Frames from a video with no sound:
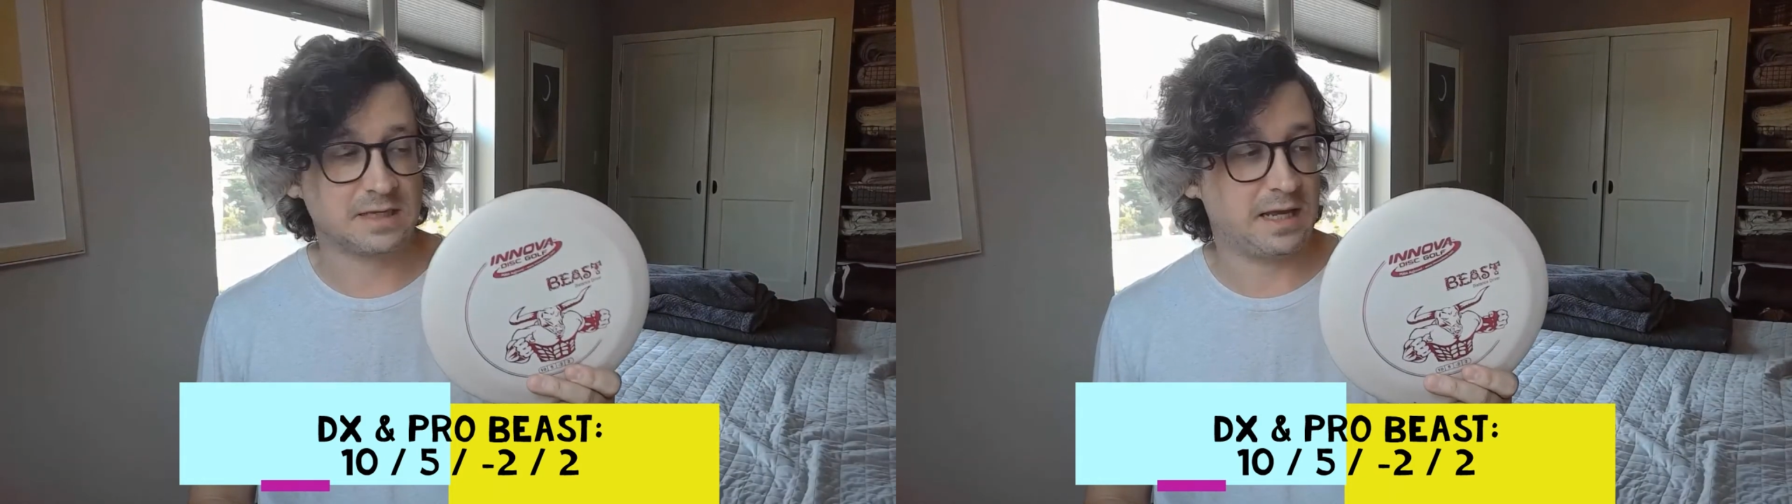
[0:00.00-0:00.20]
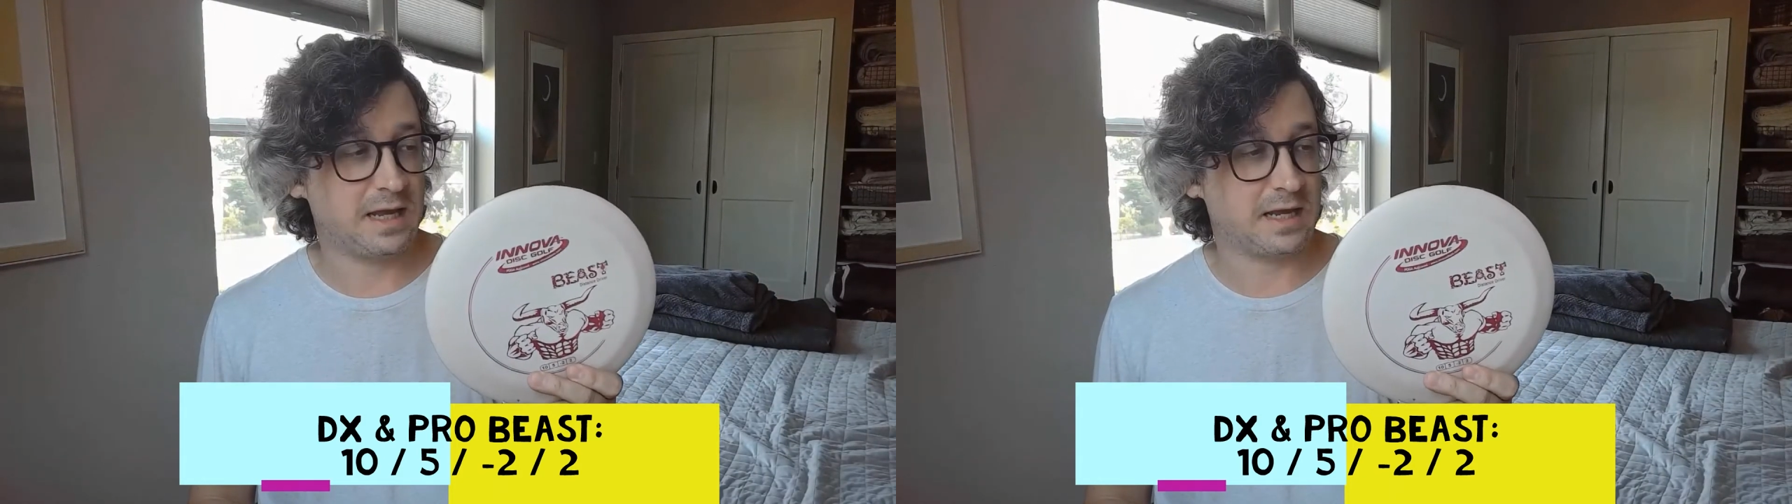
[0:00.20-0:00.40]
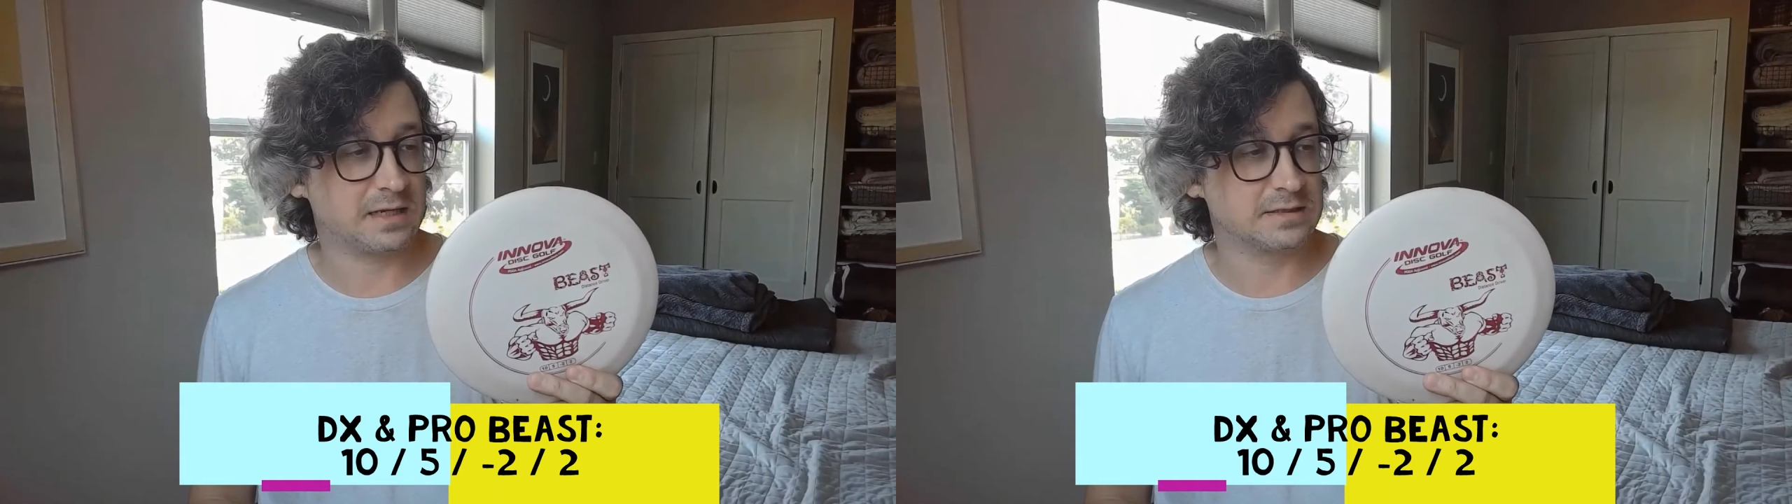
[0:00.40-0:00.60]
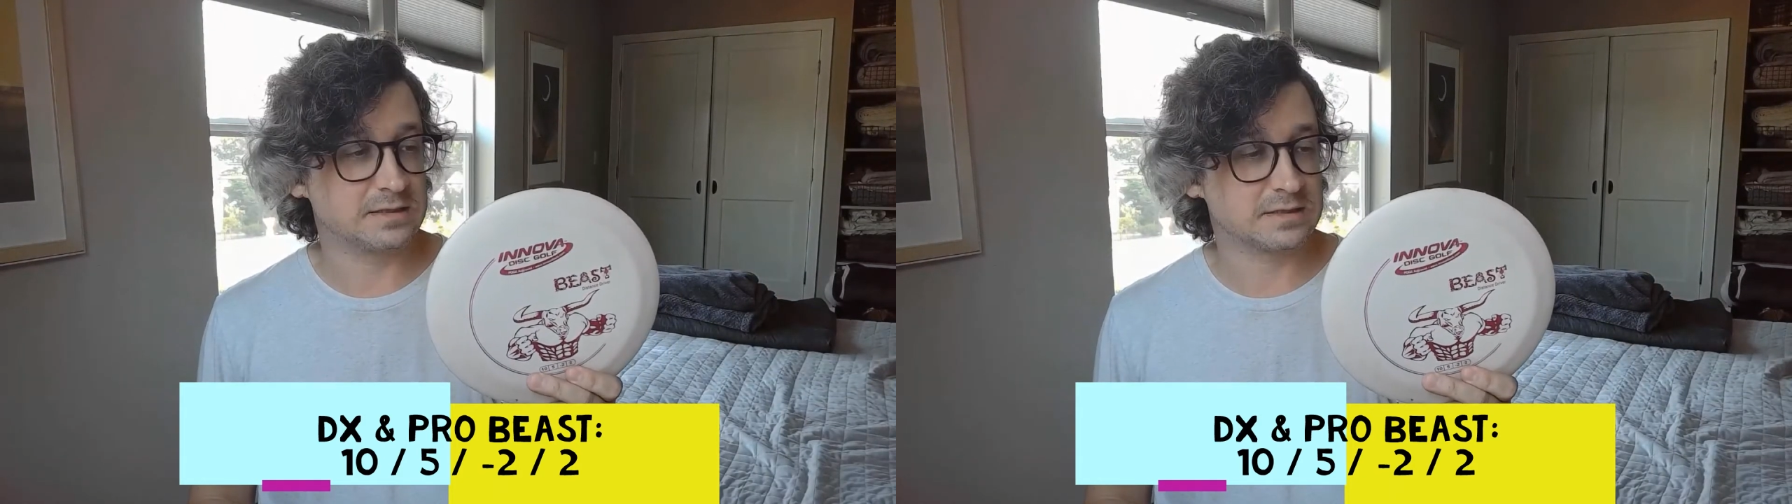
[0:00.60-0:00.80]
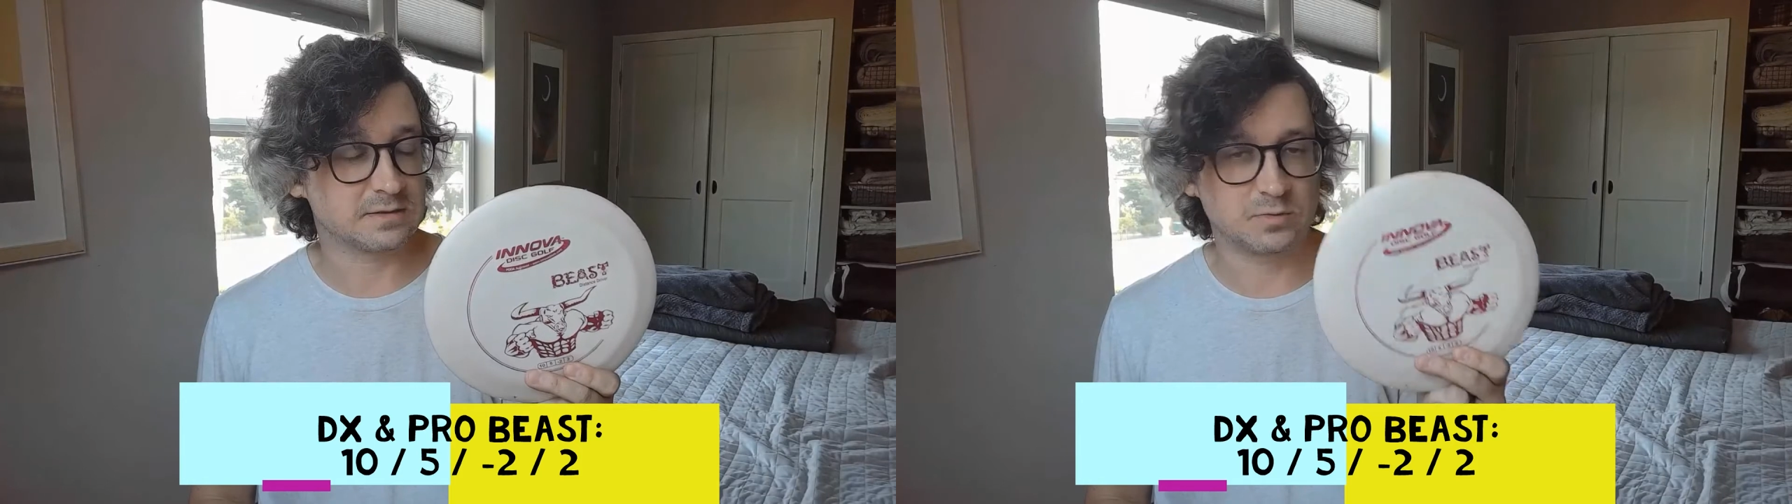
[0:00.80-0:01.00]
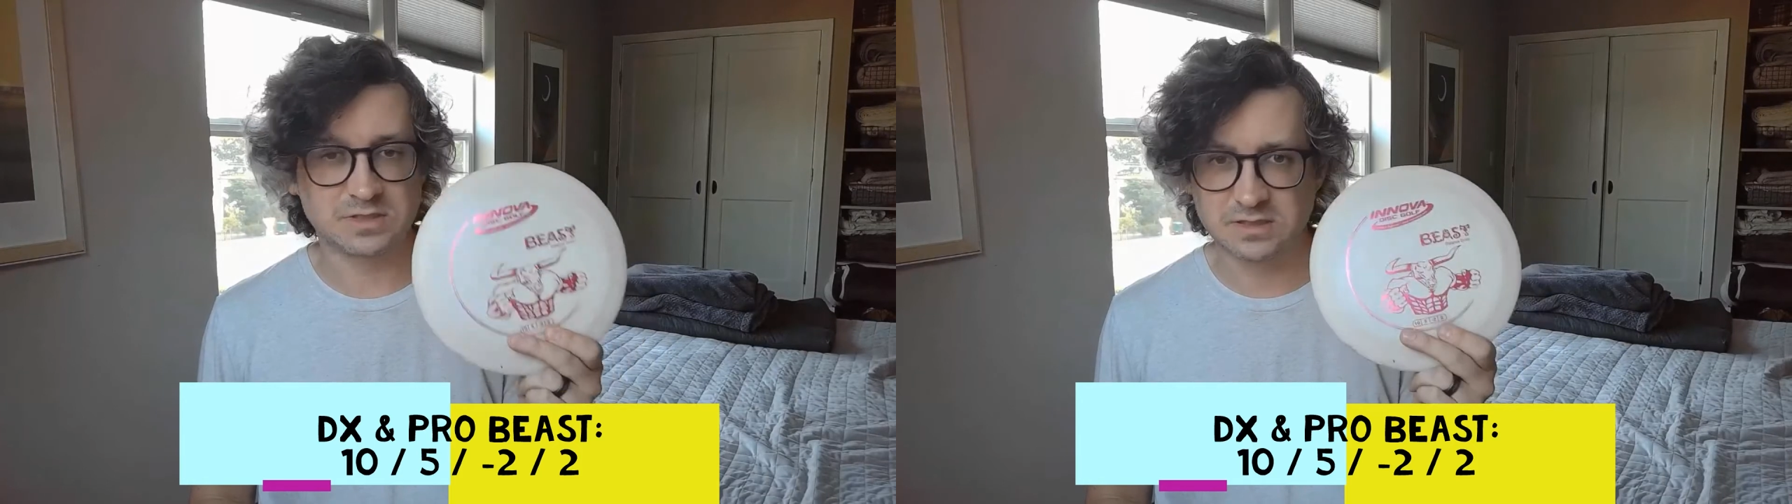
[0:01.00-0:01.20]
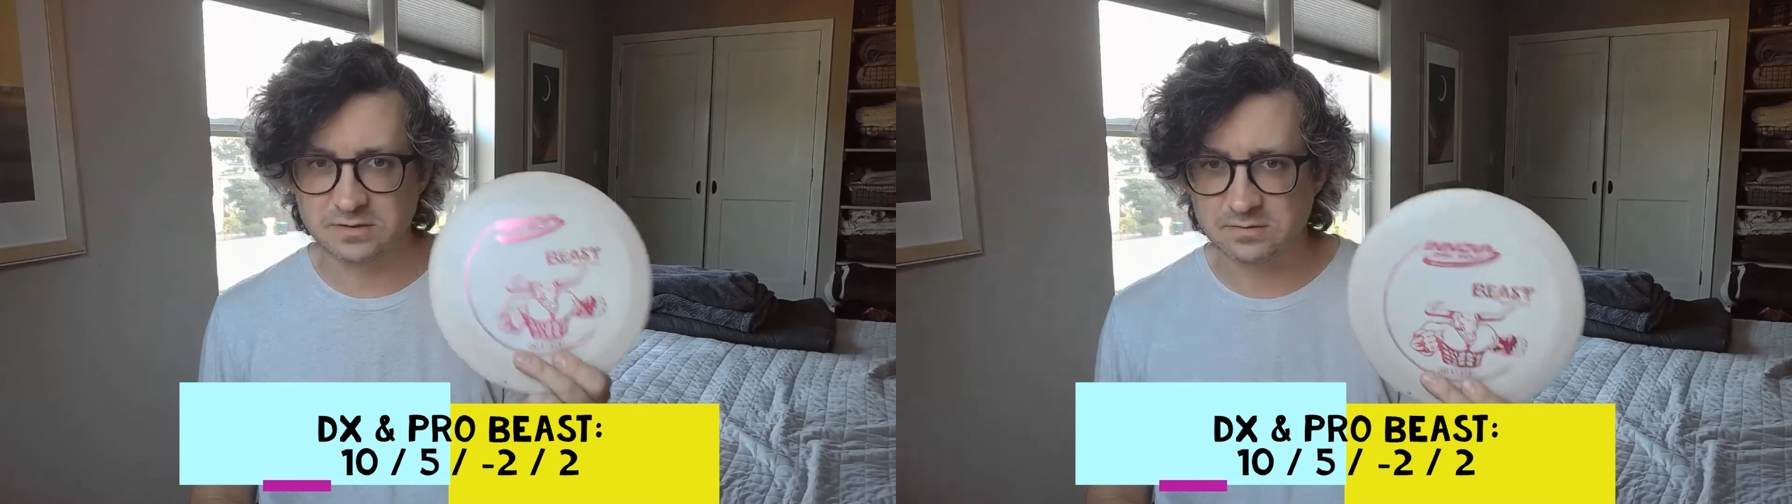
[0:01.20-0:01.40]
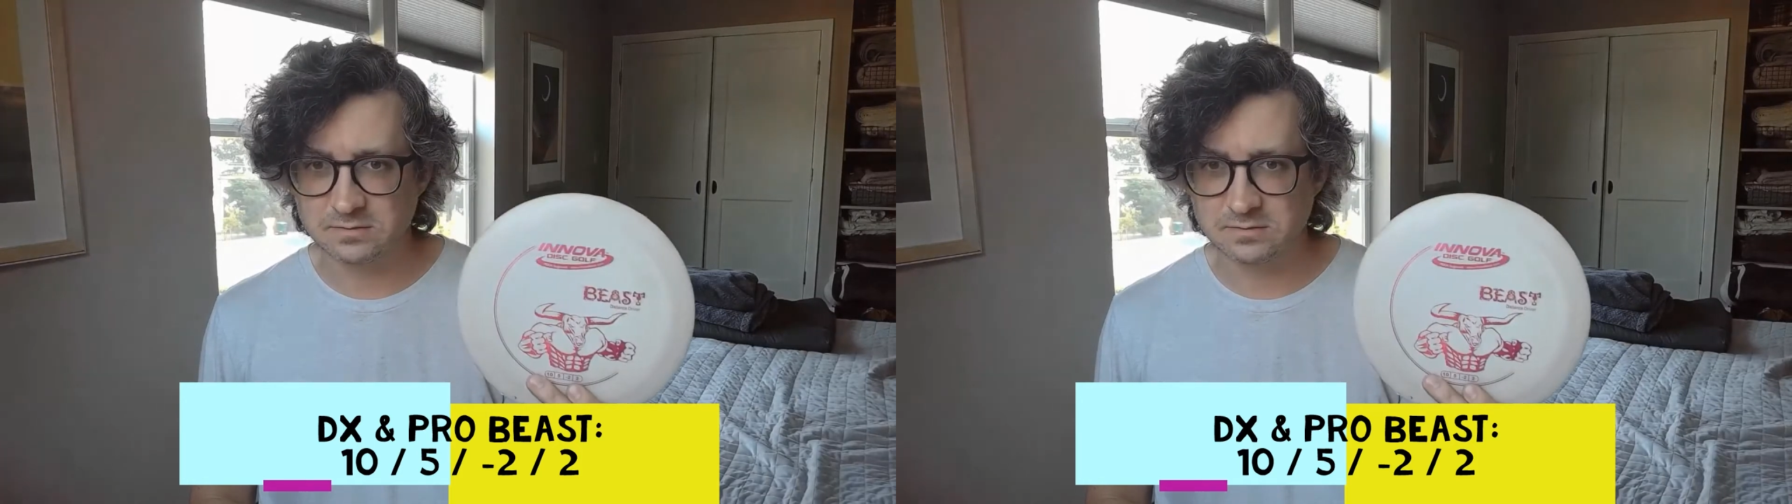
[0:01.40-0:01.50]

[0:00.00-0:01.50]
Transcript: and was